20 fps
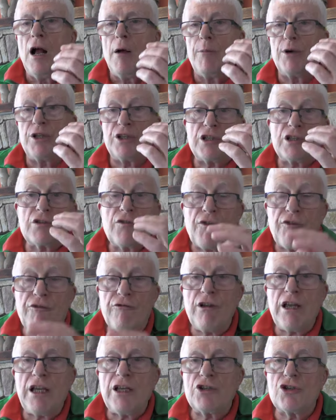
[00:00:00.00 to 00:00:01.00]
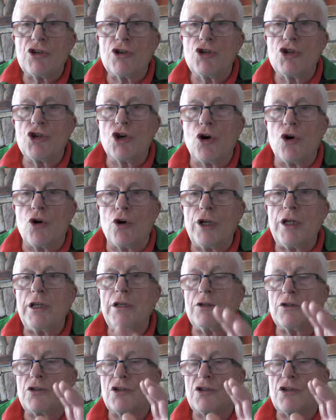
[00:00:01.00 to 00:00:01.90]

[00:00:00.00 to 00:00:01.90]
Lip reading: But it's free to join,